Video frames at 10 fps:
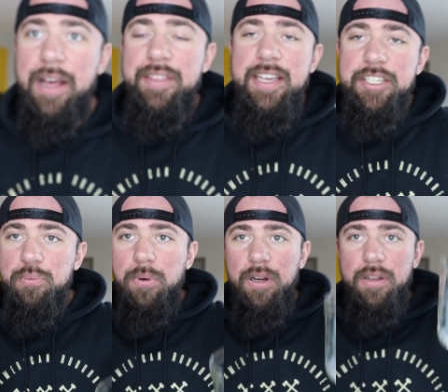Now these
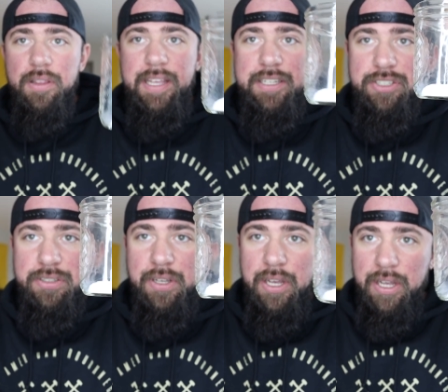were the
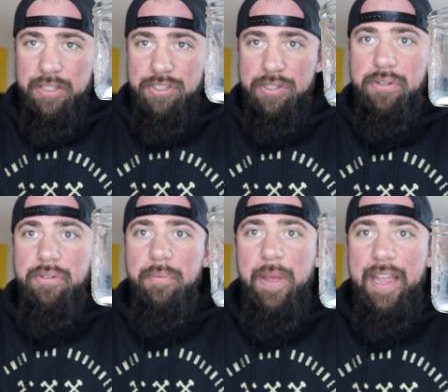
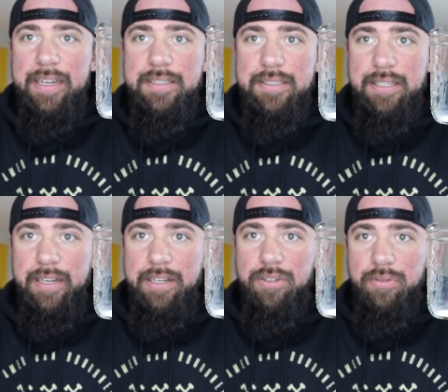two main
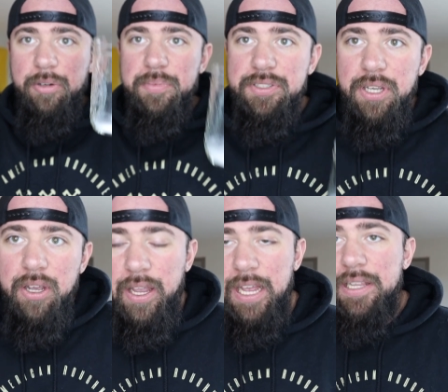studied groups
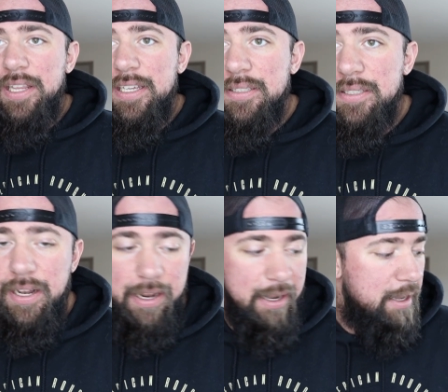in this
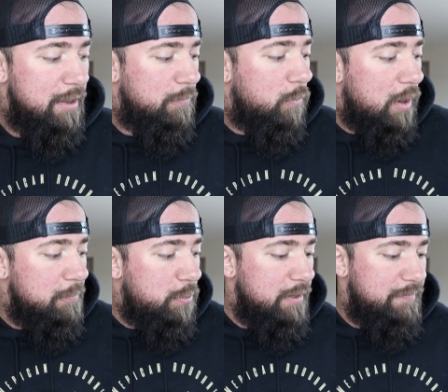study.
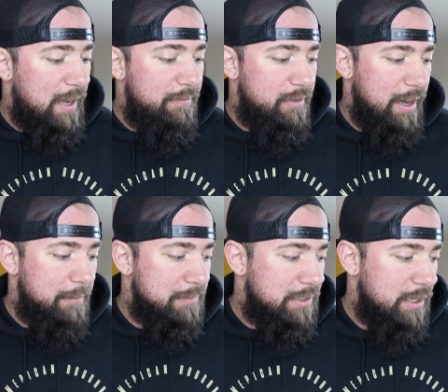1.5
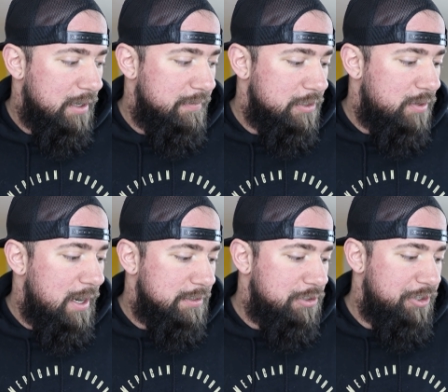grams of
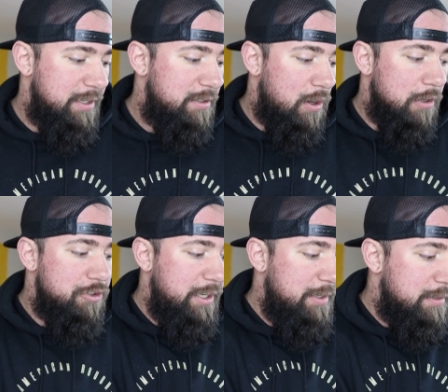nitrosigine,
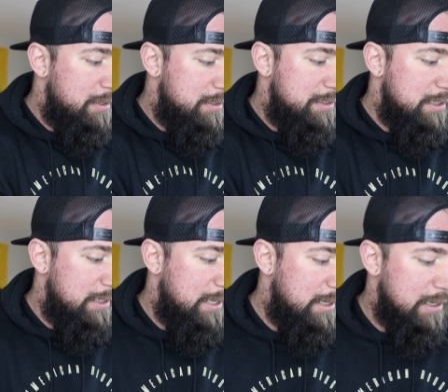arginine,
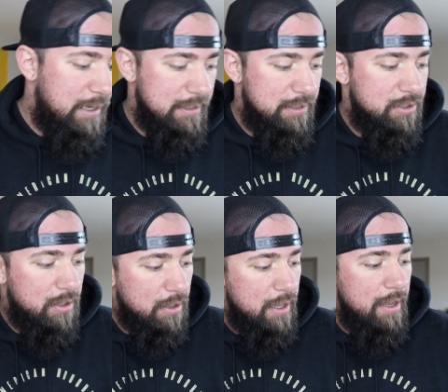silicate, and
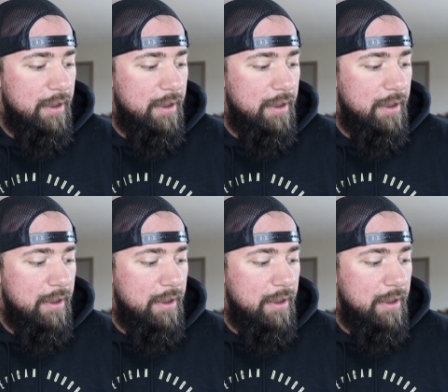inositol,